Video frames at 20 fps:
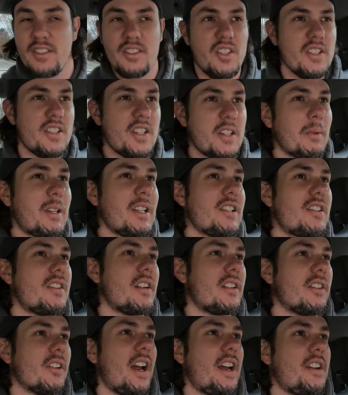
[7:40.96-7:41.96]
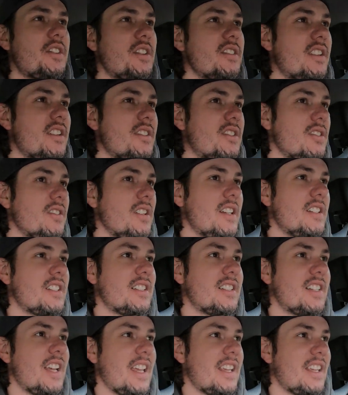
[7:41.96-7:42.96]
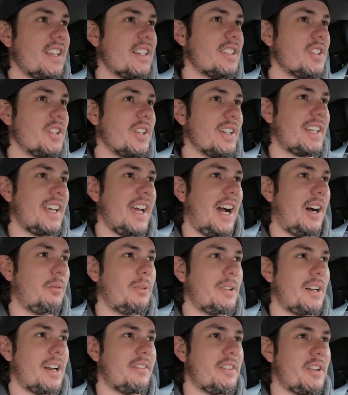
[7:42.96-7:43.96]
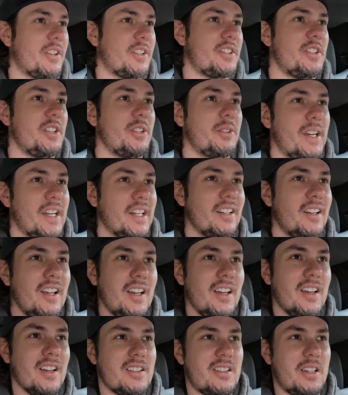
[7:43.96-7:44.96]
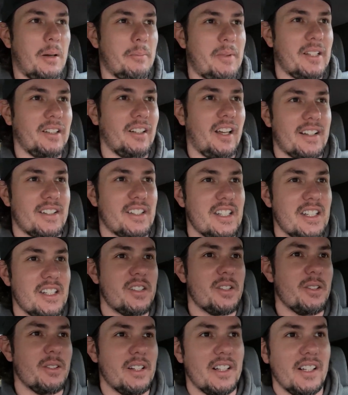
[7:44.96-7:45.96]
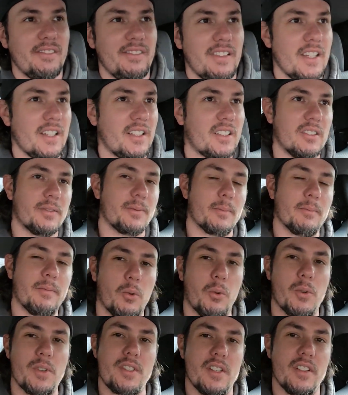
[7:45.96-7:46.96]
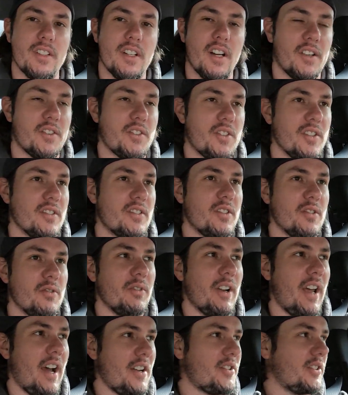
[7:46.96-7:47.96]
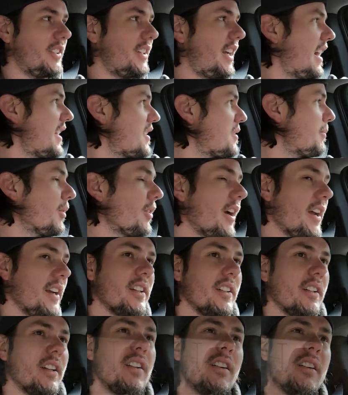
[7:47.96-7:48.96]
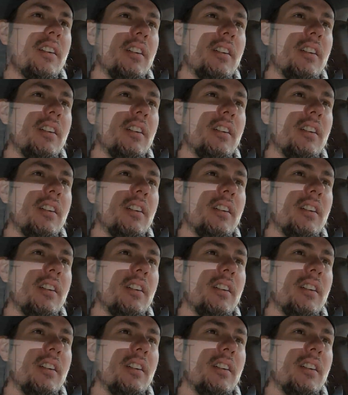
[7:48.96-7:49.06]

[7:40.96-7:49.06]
Just some considerations that you need to take into account whenever you're doing something like detuning a vehicle from forced induction to naturally aspirated.